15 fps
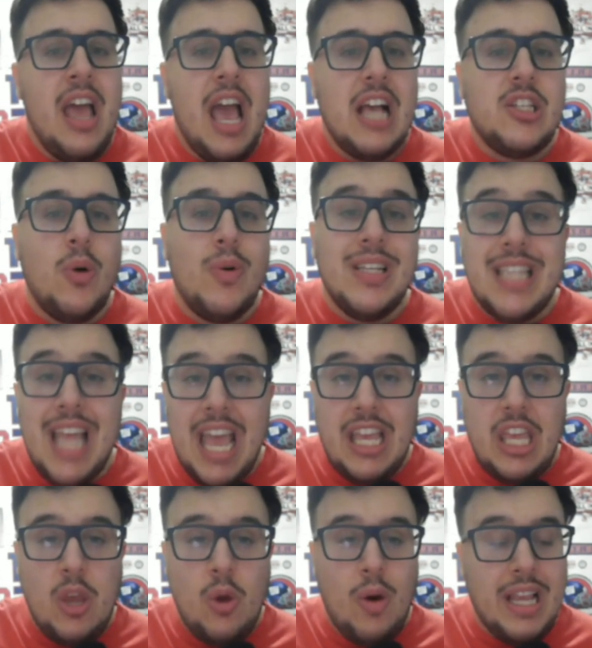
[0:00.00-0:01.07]
As always, thank
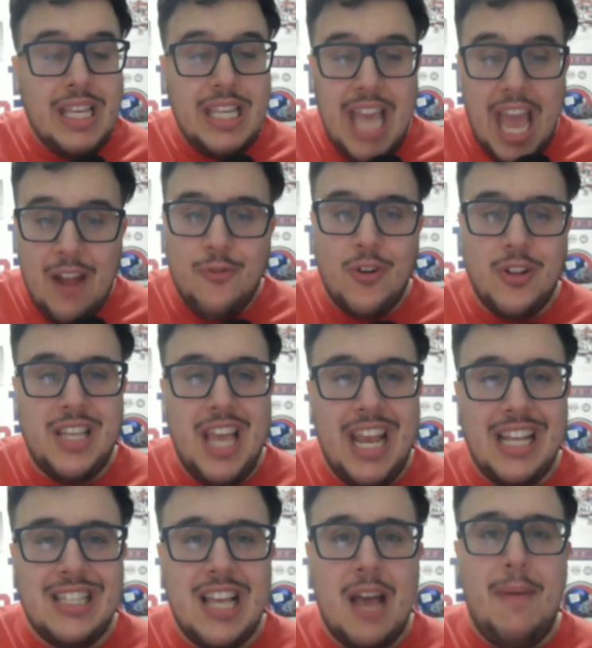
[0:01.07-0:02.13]
you again for
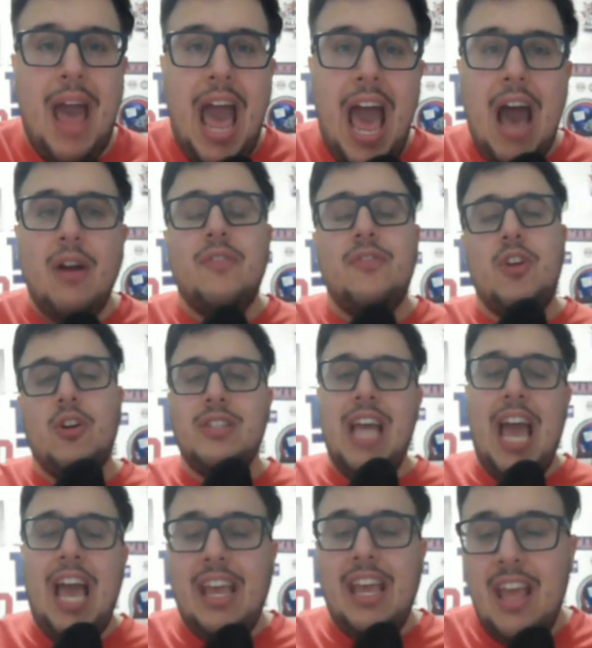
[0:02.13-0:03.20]
taking time out of your
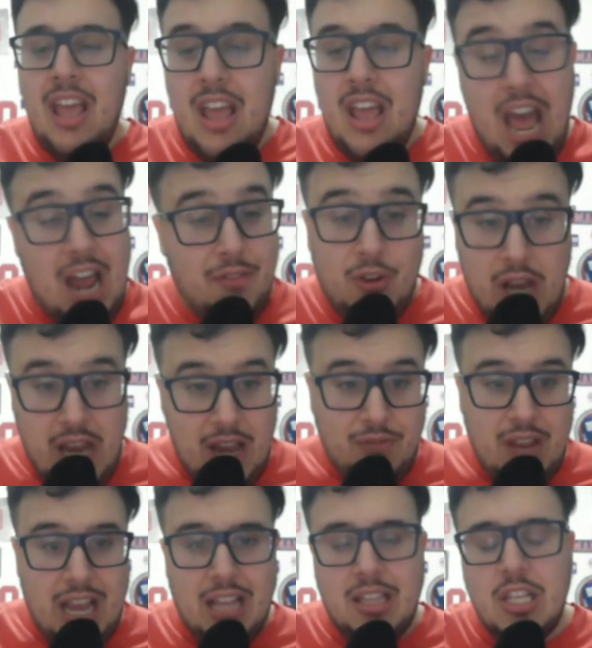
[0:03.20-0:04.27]
day, out of your
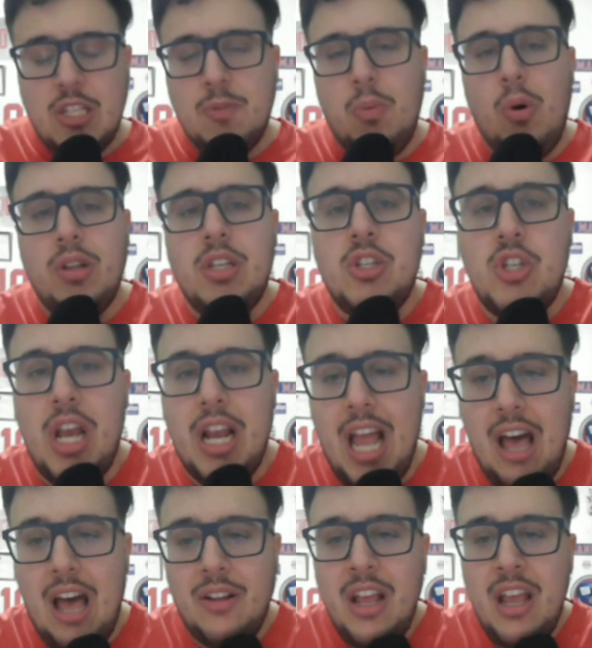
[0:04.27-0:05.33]
evening at this point to check
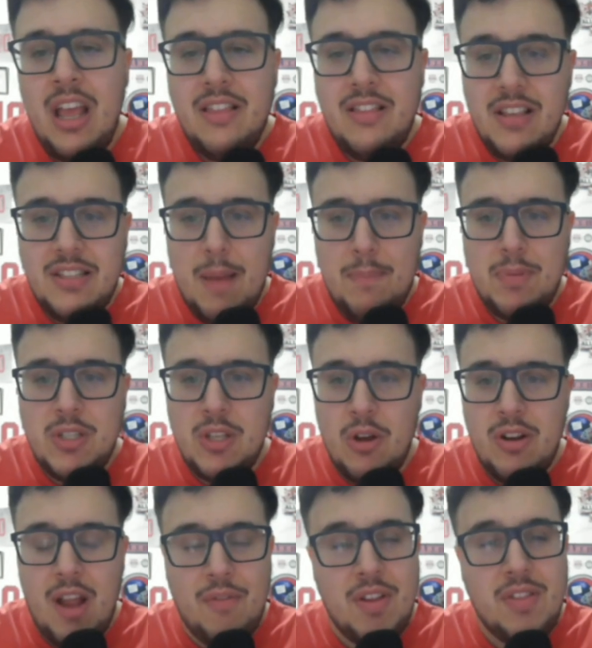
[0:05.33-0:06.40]
out this episode
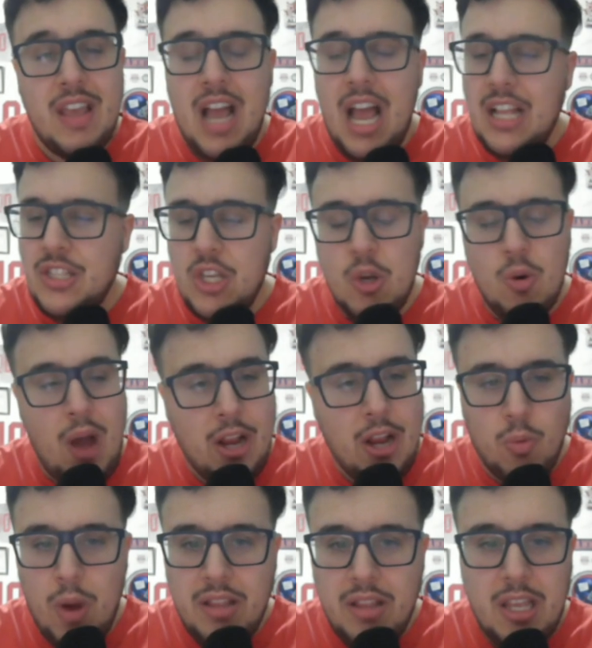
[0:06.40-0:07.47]
and everything I do. I
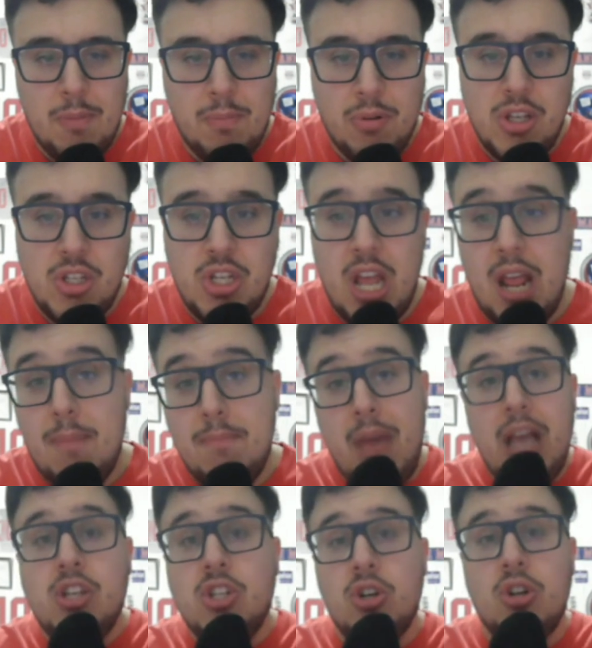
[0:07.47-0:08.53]
greatly appreciate it.
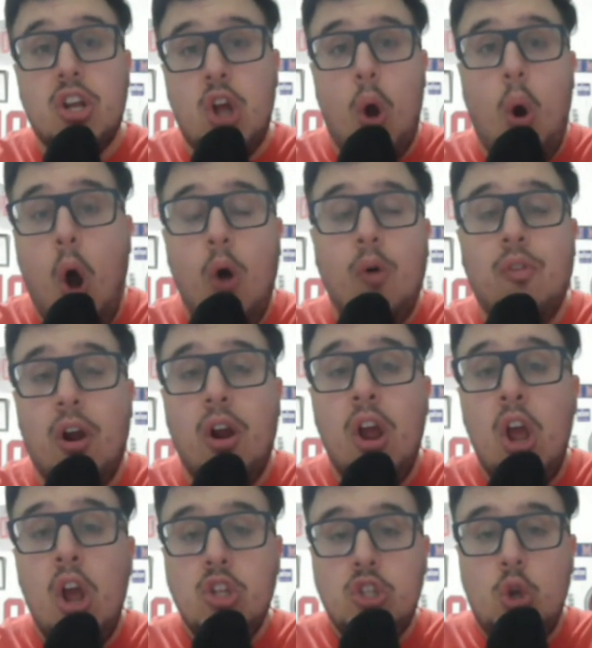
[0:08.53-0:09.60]
Make sure to go over
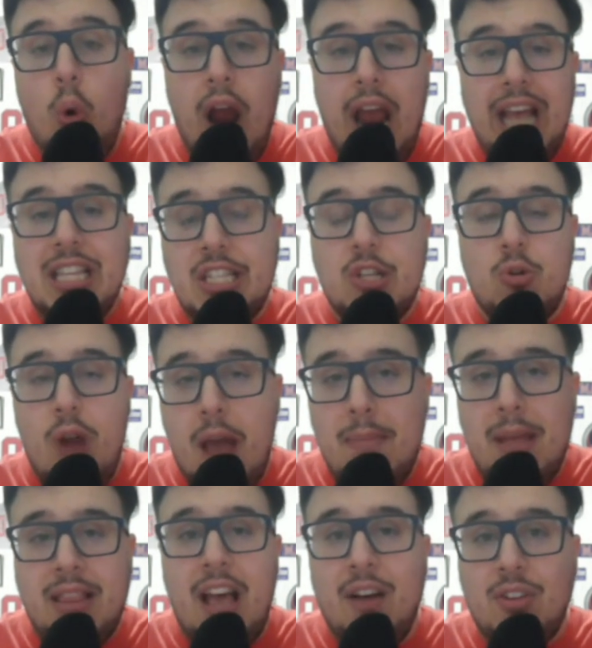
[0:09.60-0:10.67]
to our Instagram
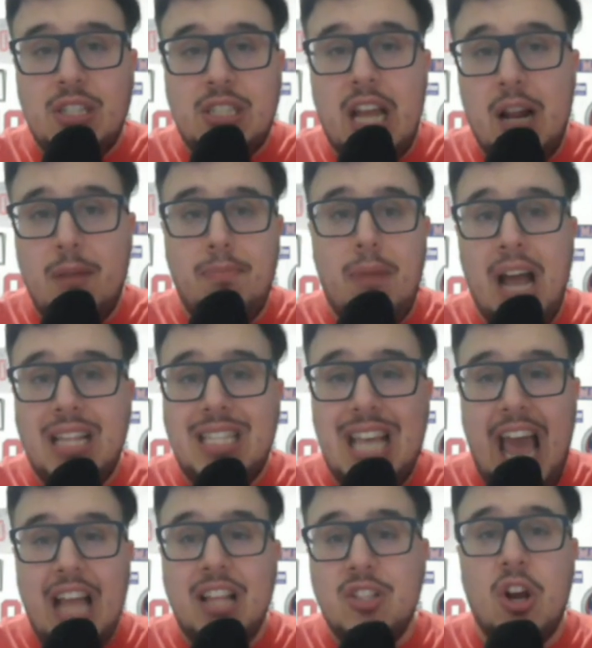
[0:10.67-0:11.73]
at Devil State of Mind to
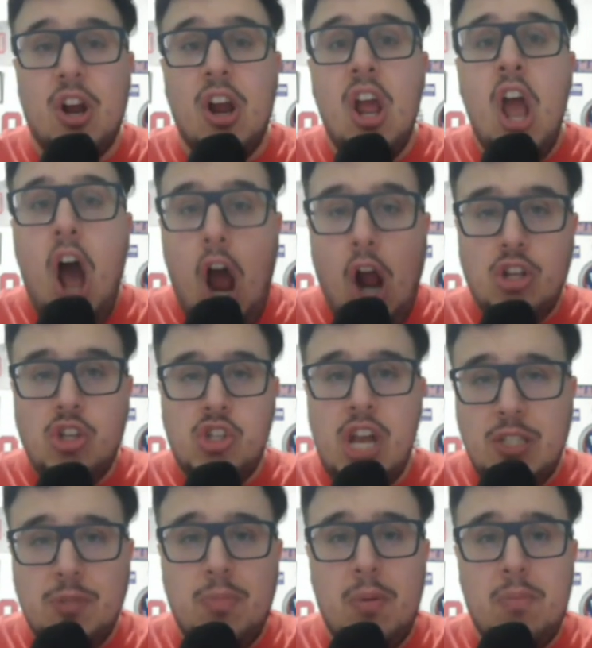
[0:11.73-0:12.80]
enter our
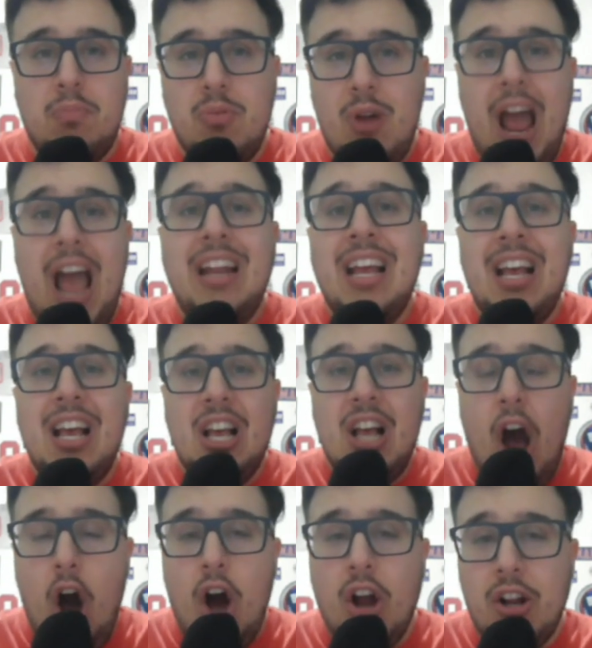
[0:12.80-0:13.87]
Jesper Bratt
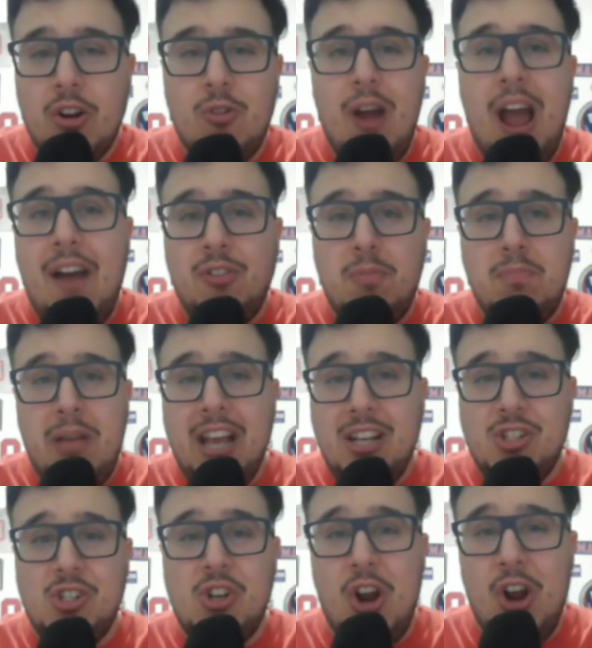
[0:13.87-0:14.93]
autographed
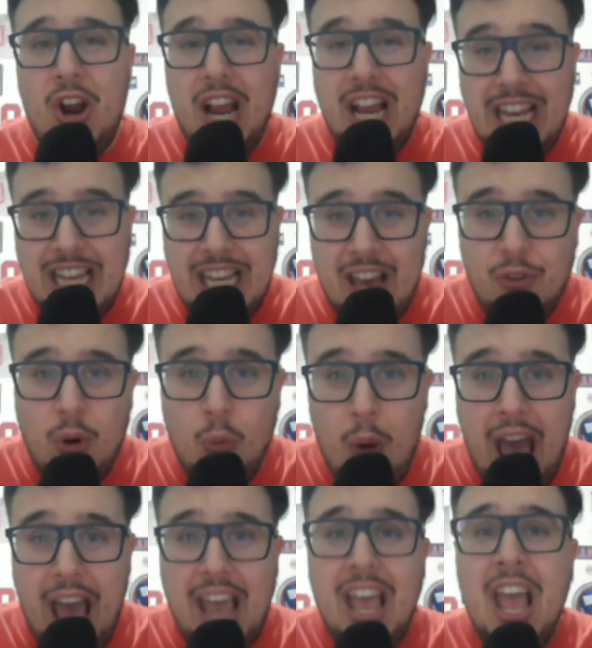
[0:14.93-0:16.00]
picture
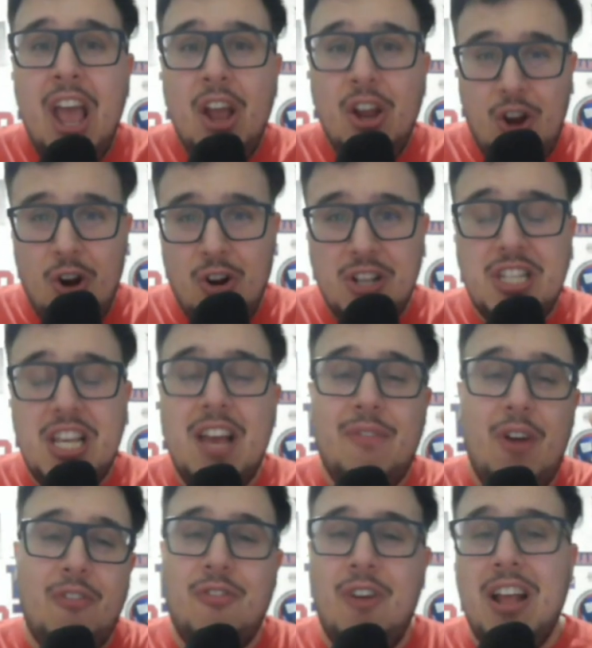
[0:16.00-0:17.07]
giveaway, courtesy of
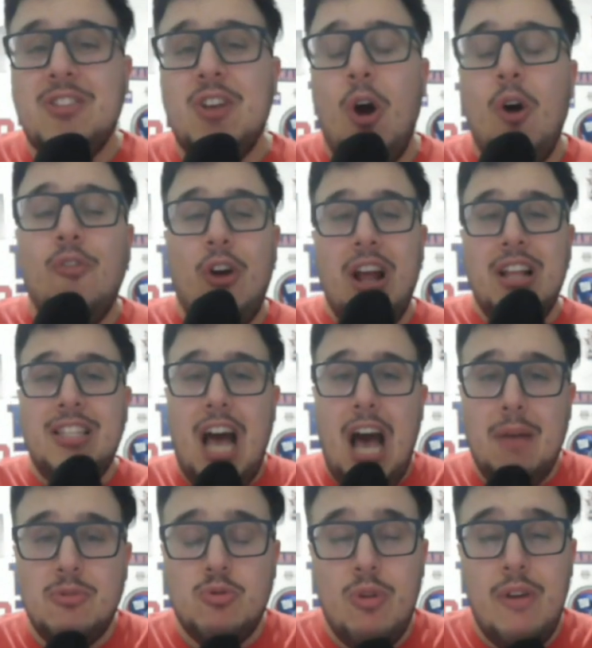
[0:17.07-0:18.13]
our friends over at
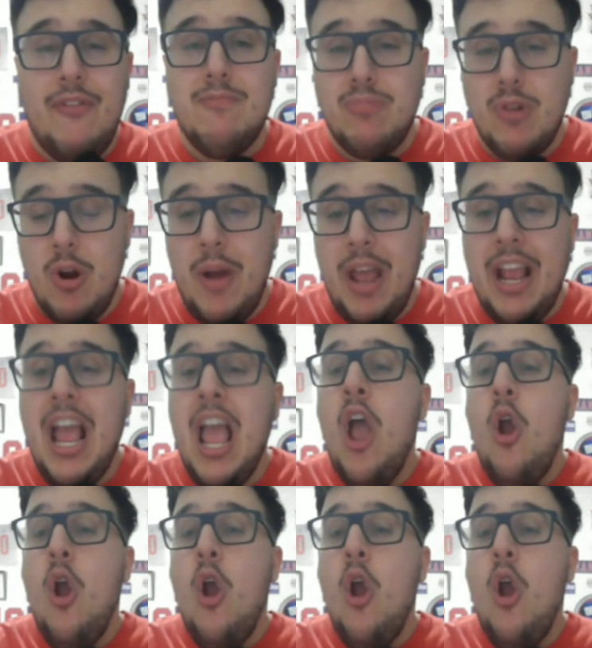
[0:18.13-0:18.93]
Tom's River Brewing.